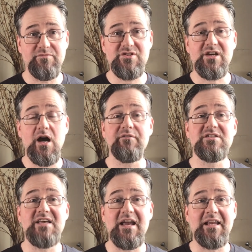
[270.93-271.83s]
She
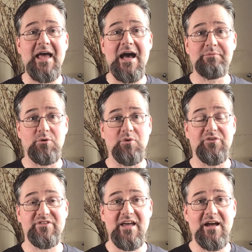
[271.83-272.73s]
covers that in admirable
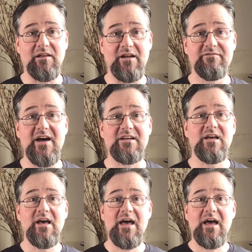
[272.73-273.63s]
detail. And in fact,